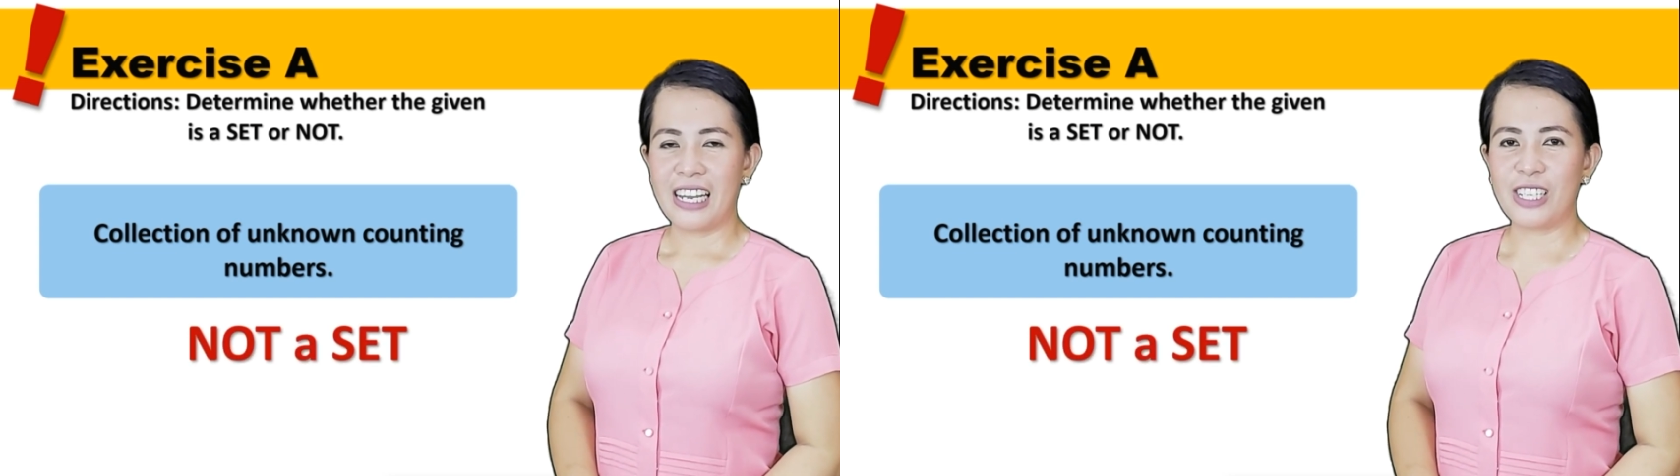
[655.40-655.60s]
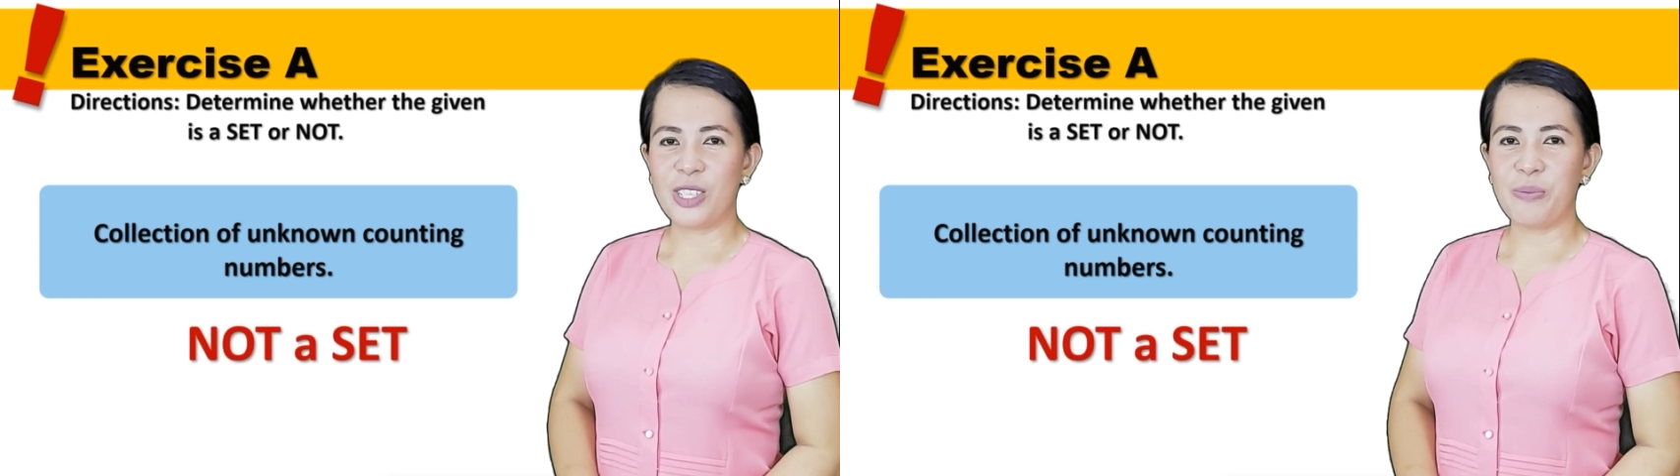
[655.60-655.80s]

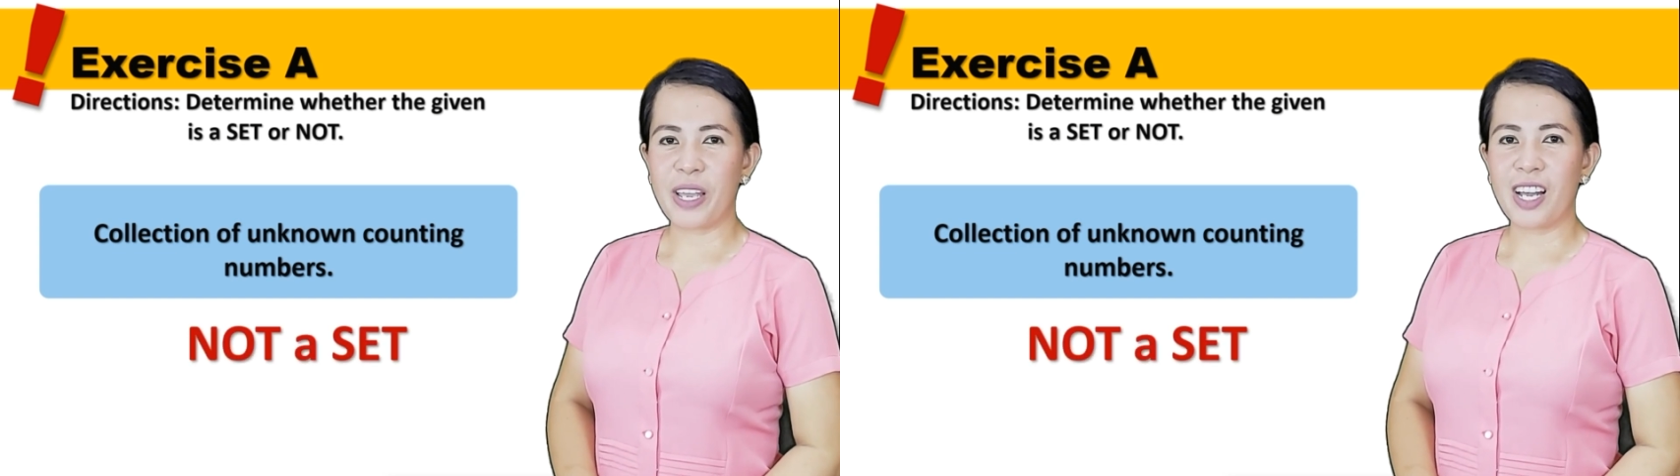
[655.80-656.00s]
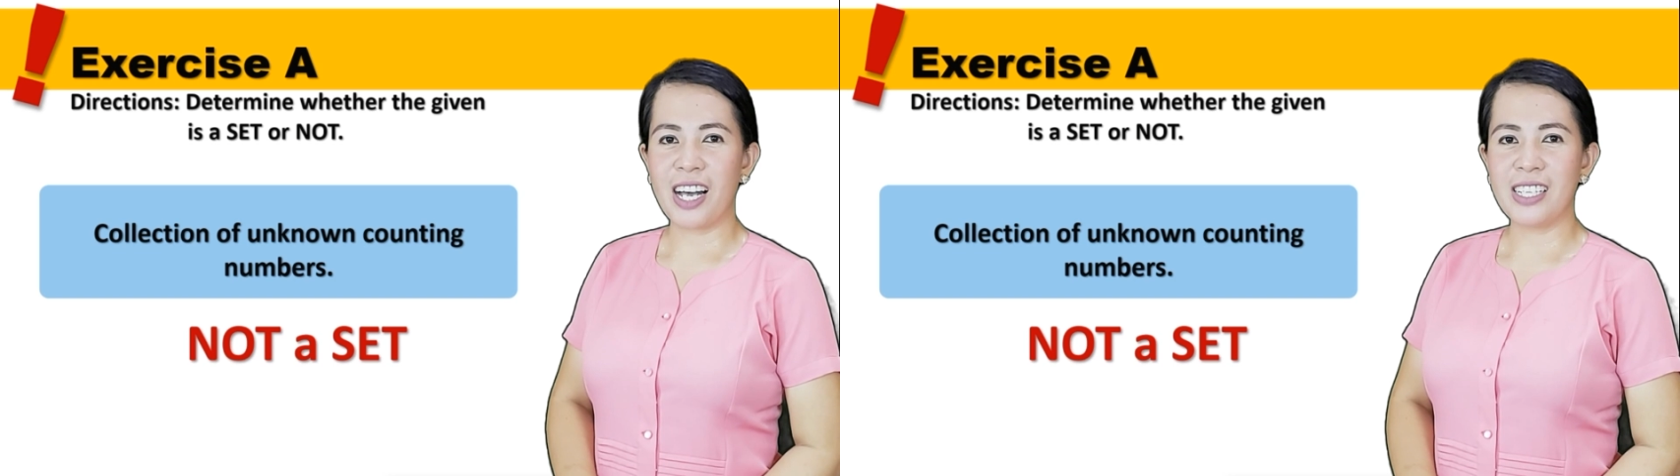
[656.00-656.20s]
It's
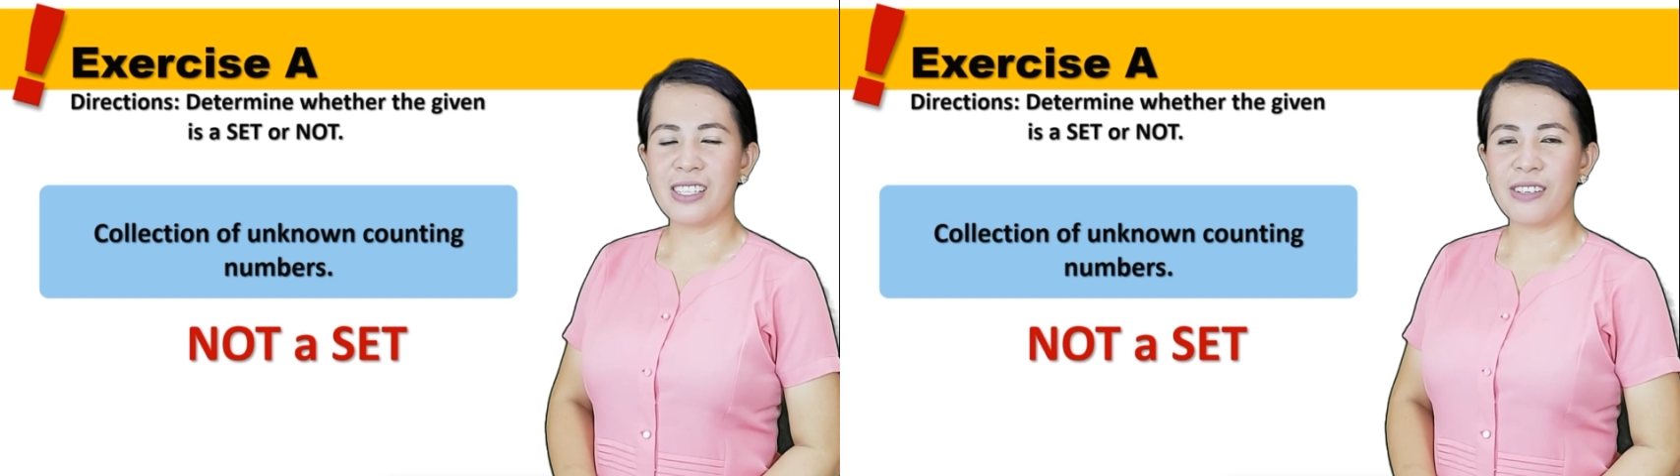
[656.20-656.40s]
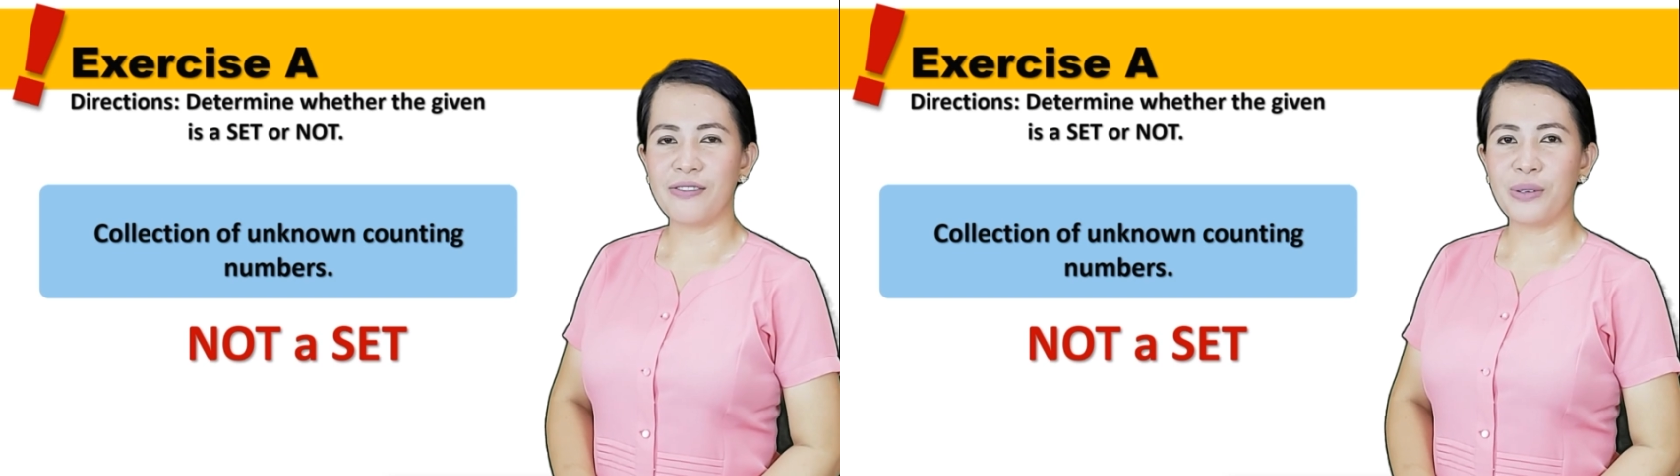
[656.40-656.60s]

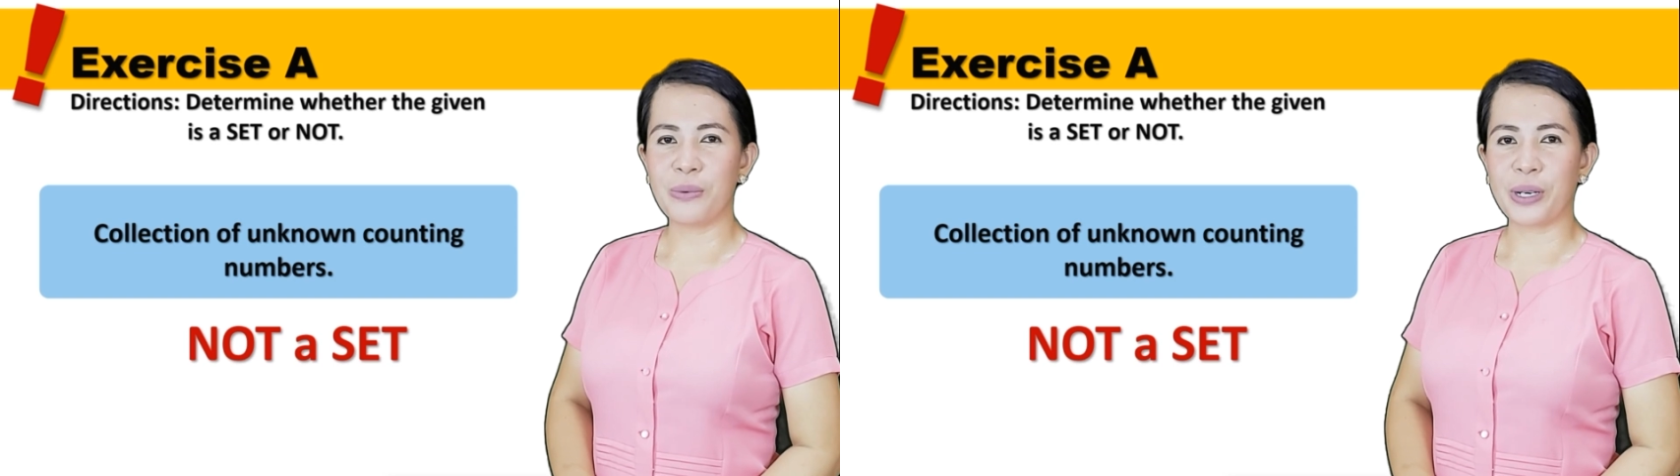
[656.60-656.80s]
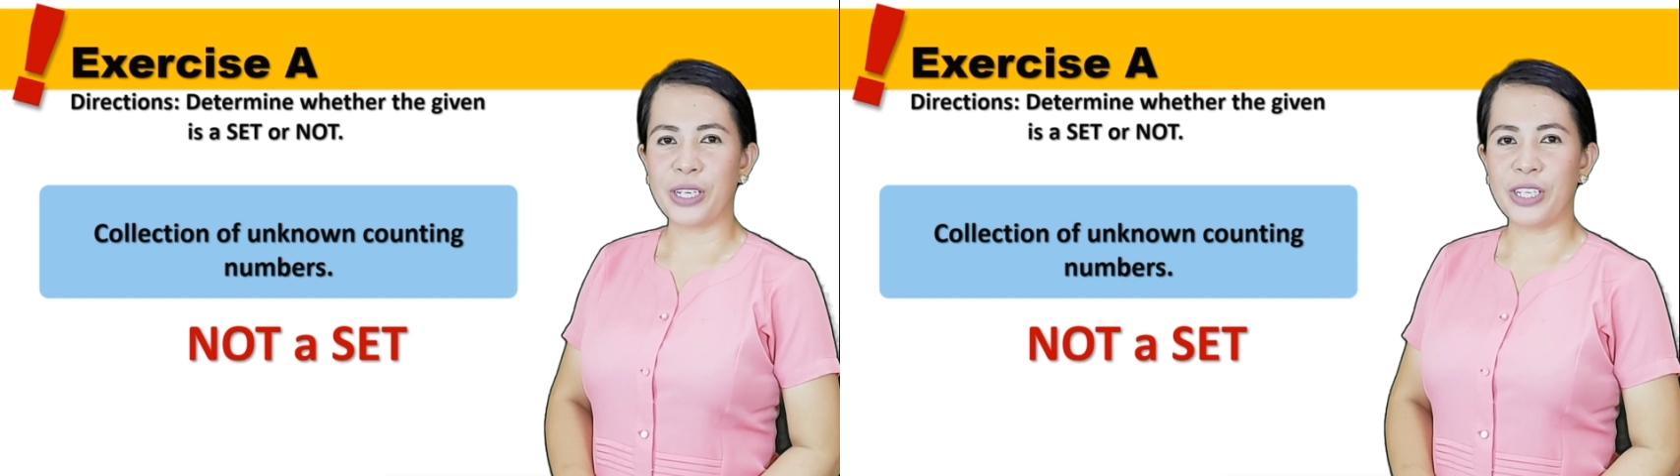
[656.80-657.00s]
because of the
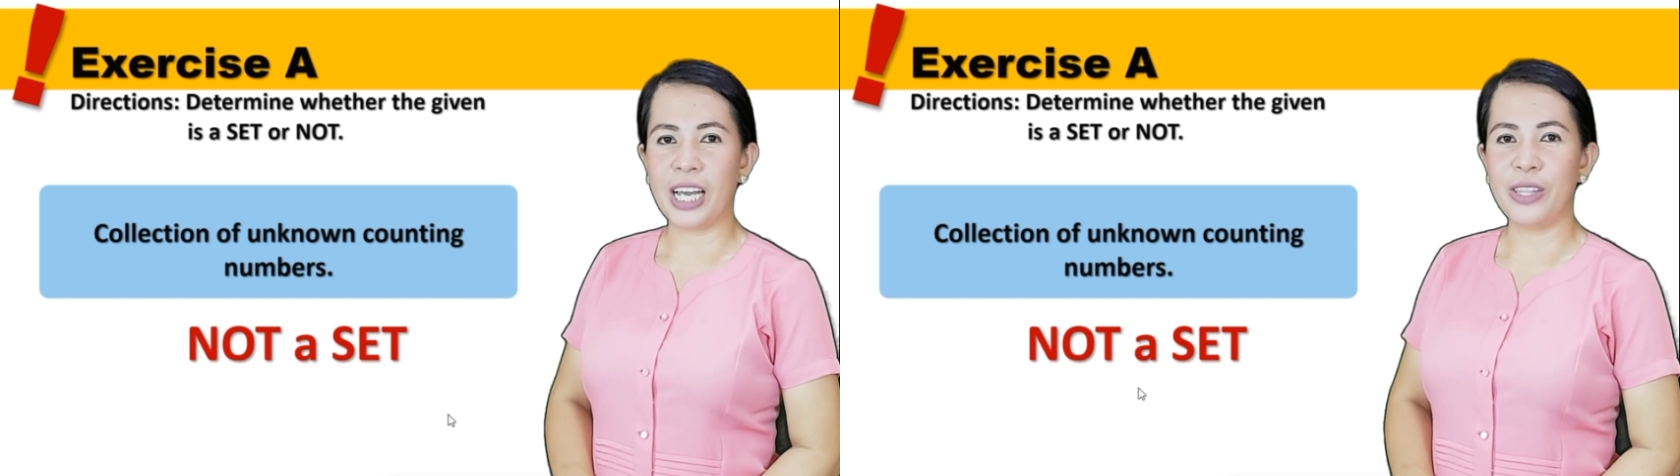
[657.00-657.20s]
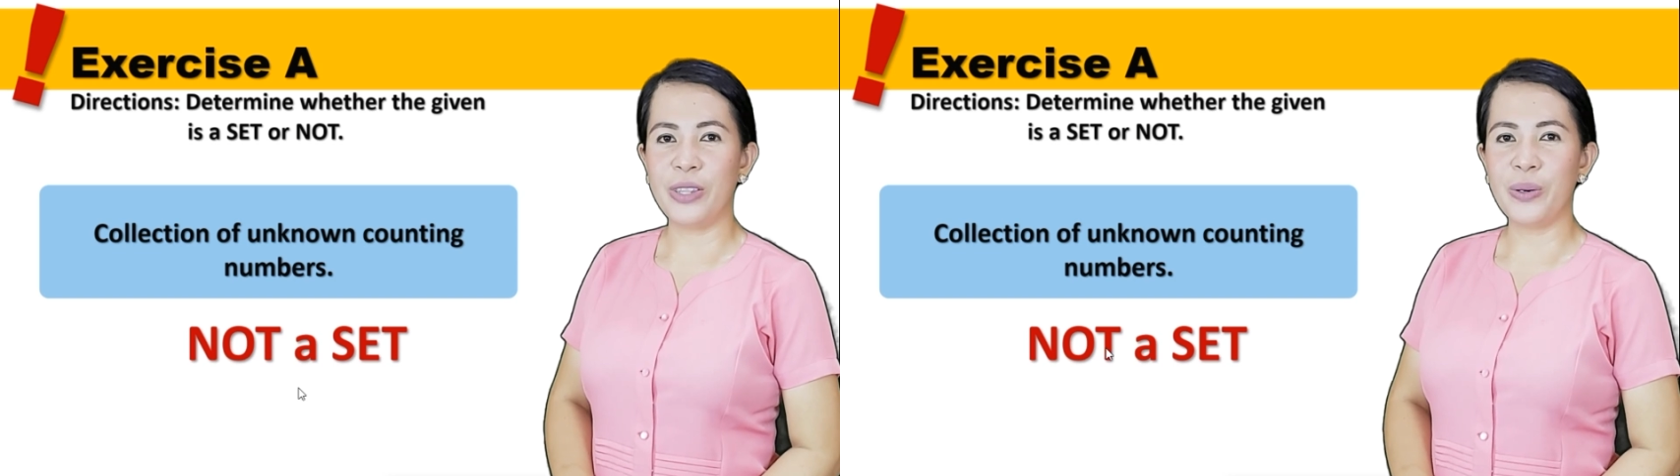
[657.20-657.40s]
word
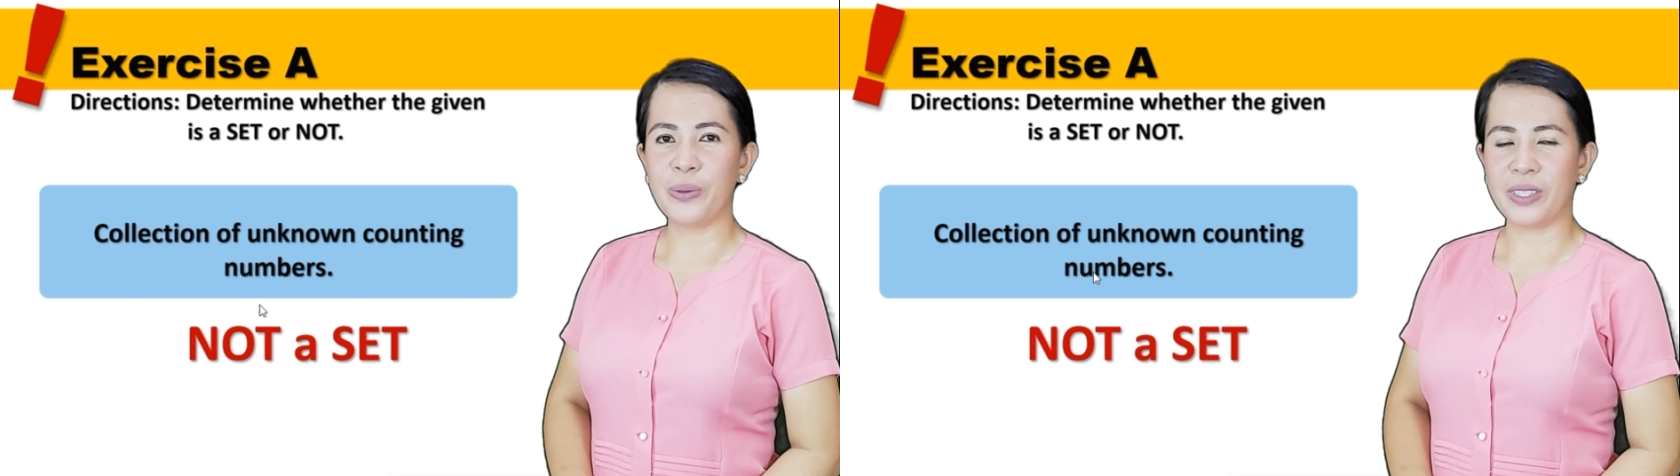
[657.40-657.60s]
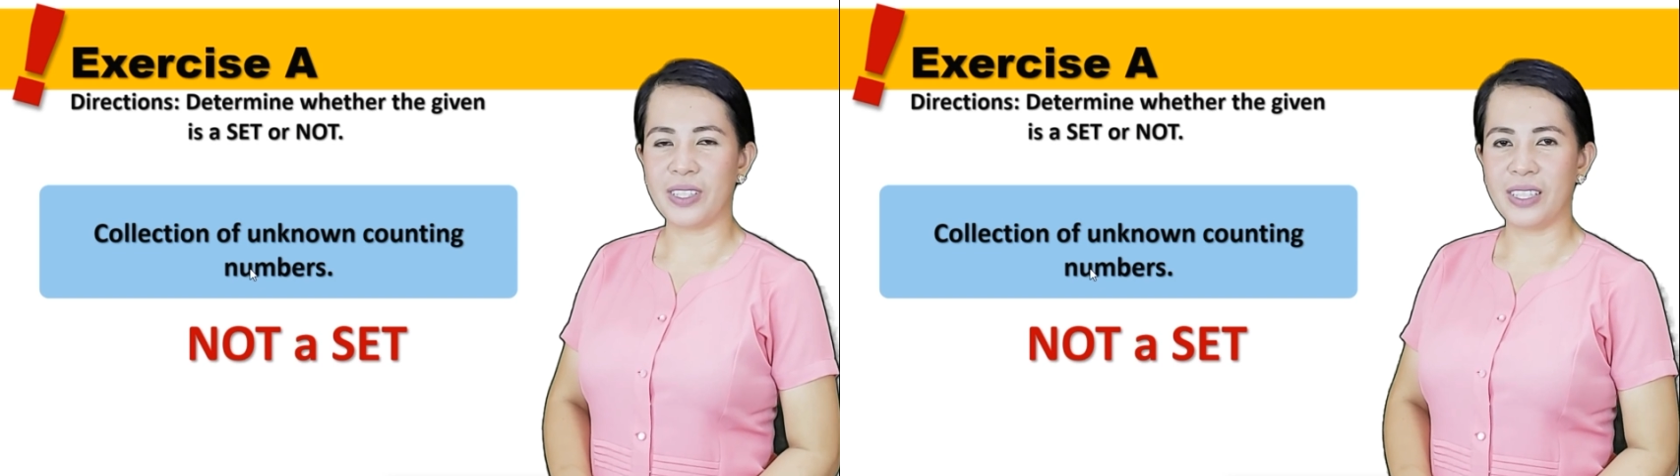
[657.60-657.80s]

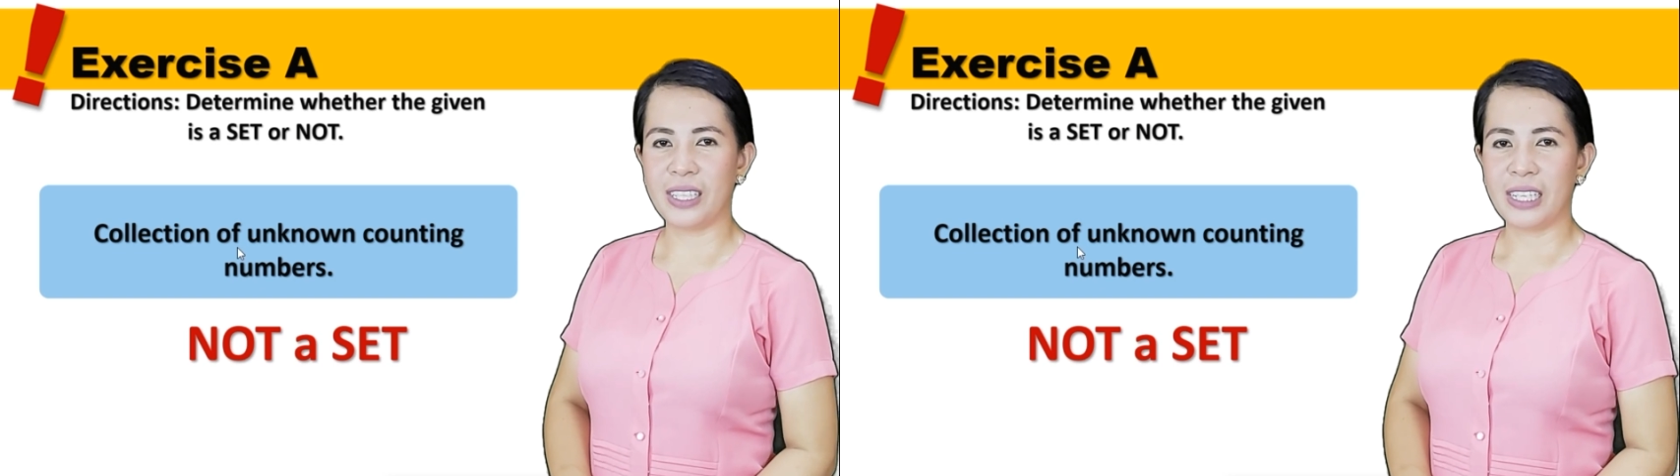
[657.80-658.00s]
unknown.